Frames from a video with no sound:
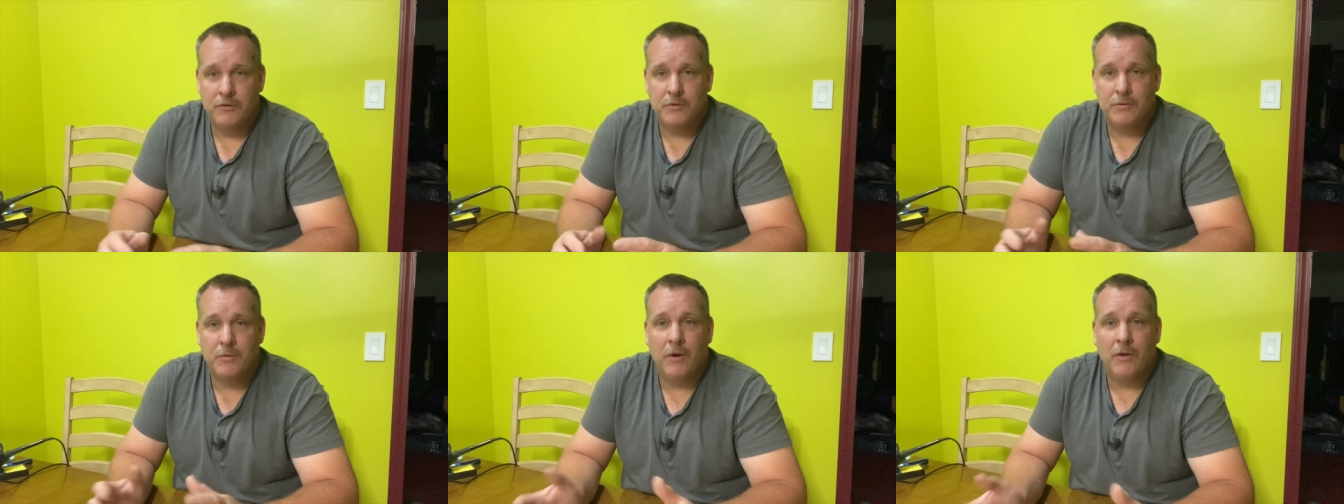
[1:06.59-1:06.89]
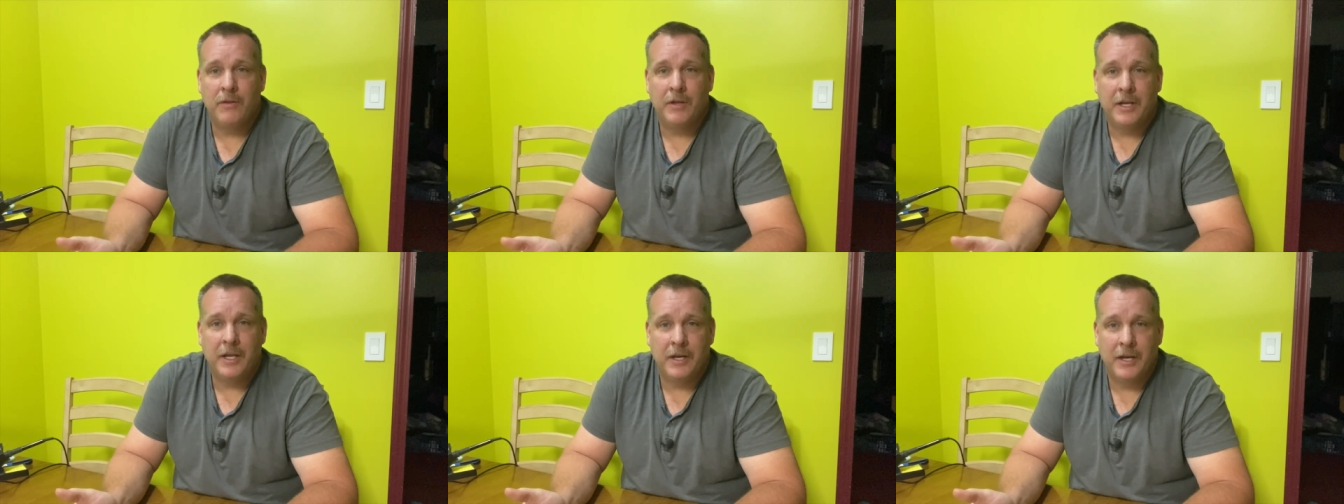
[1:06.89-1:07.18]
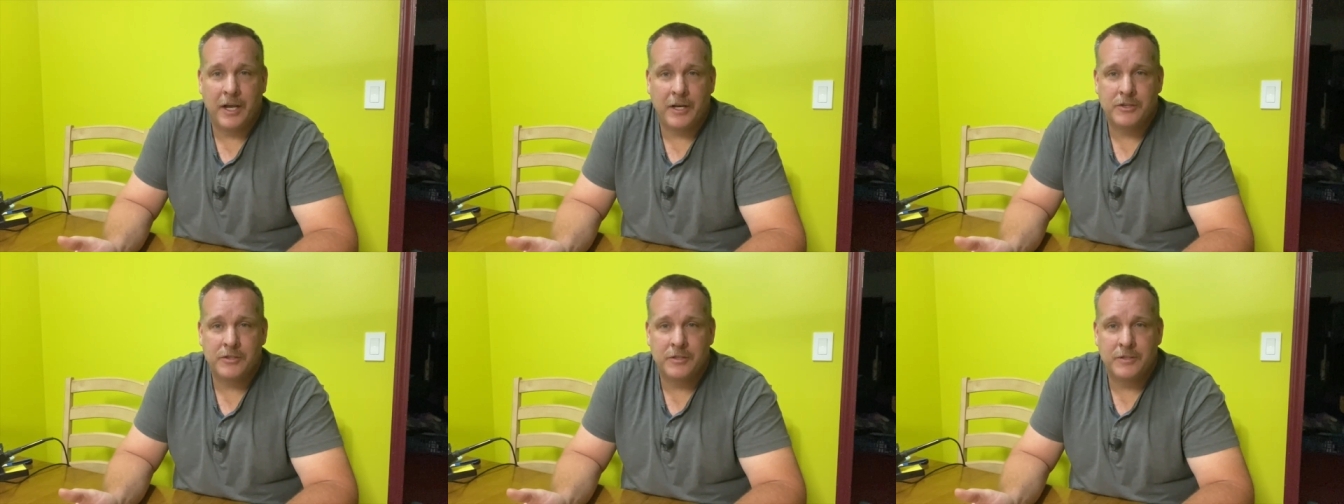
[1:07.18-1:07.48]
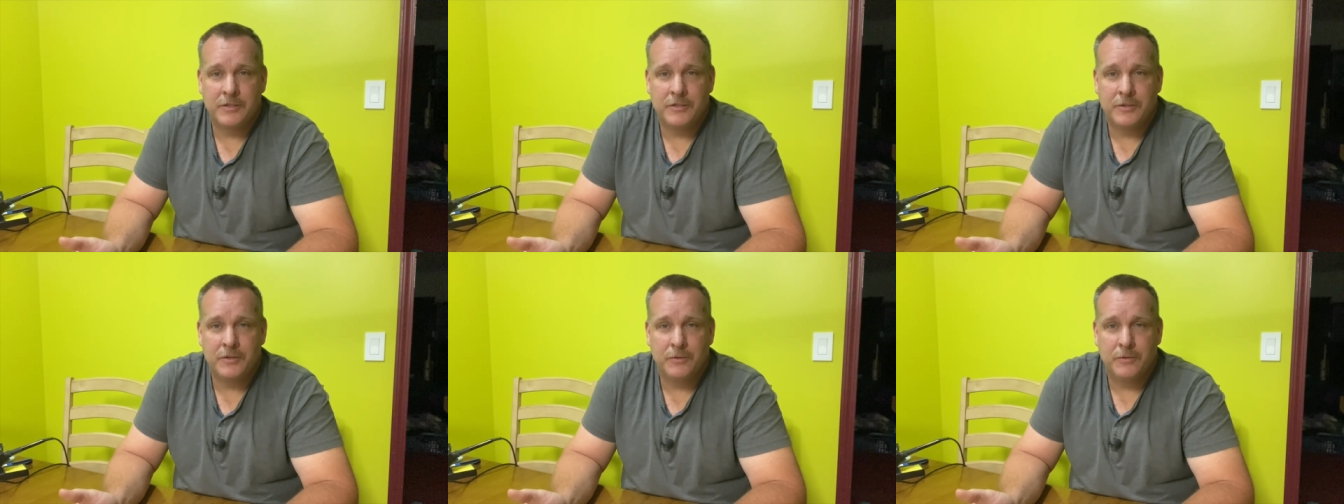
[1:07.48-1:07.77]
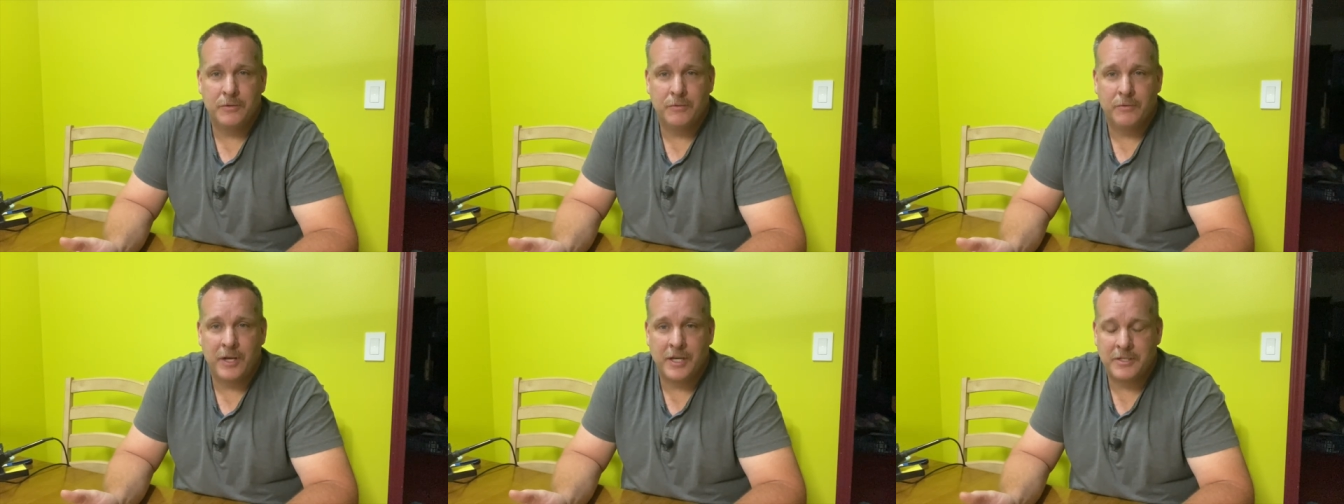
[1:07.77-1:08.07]
you all the connections to
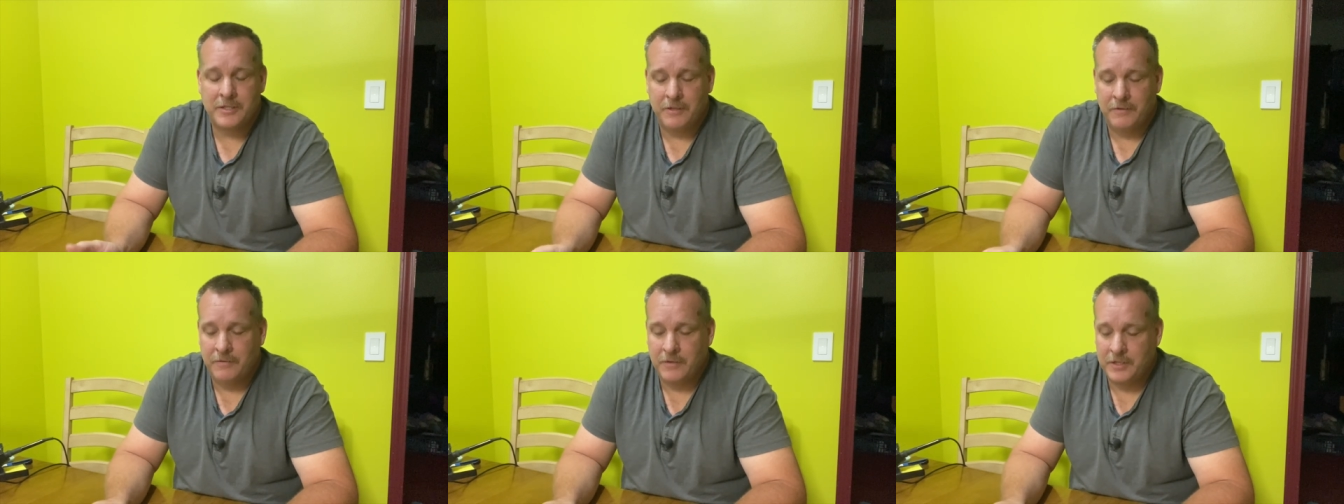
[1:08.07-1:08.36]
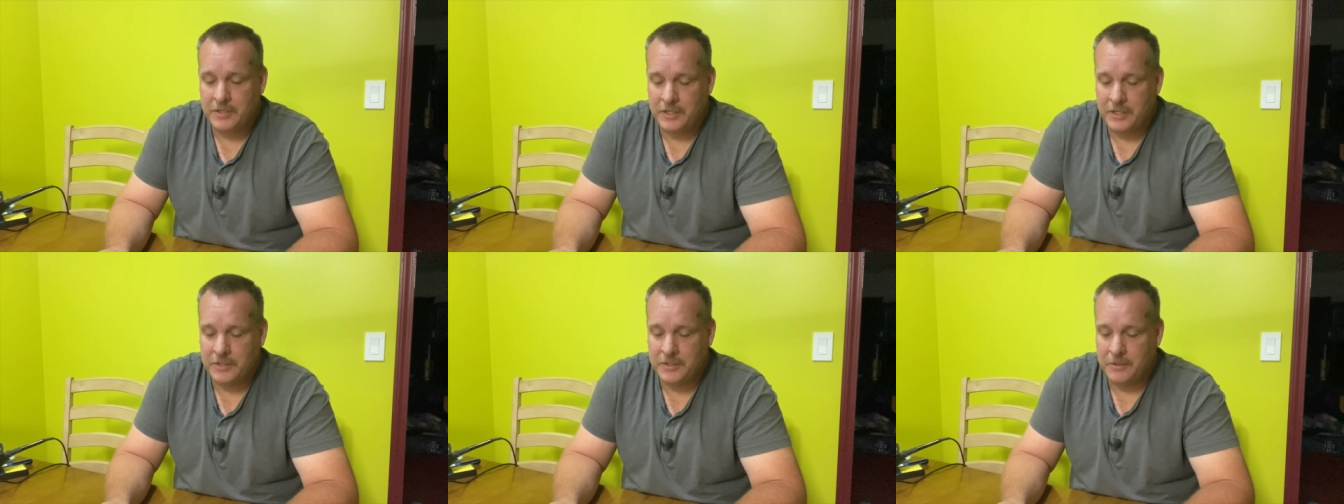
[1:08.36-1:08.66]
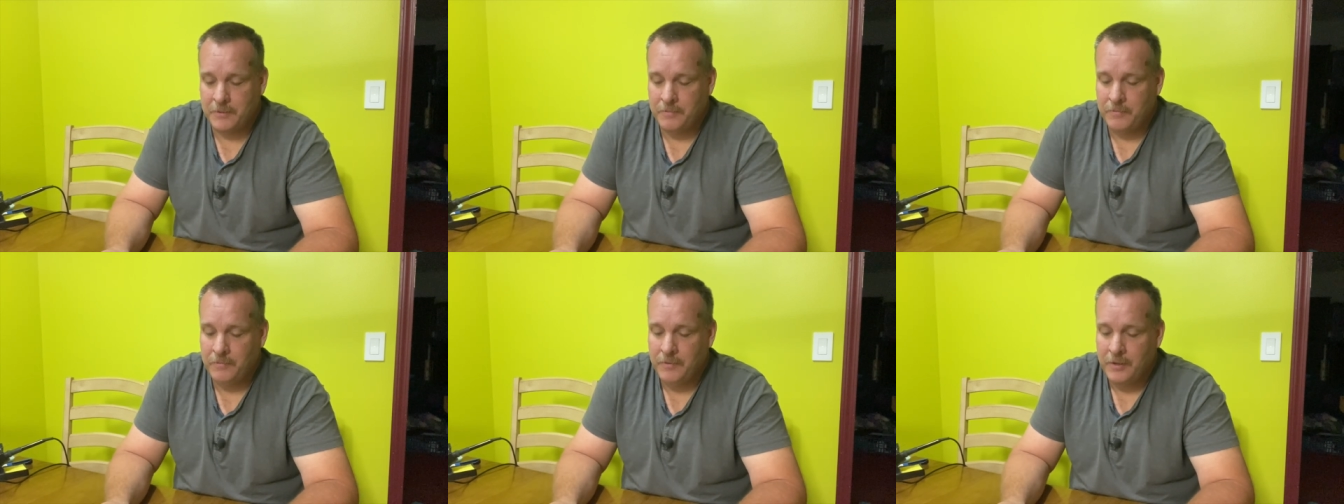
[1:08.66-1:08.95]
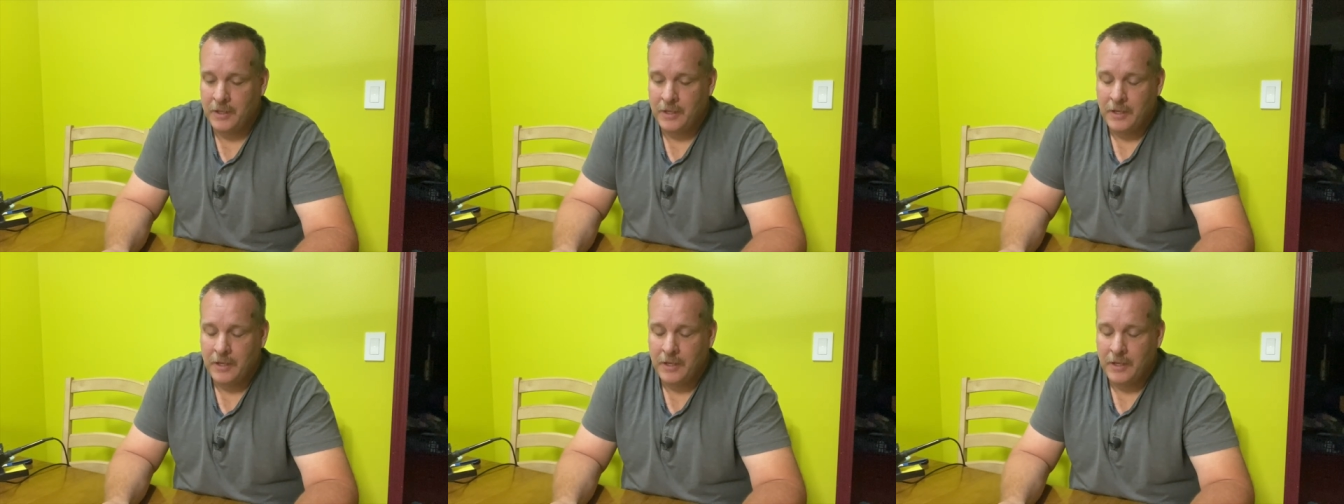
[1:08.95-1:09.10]
the rest of the system.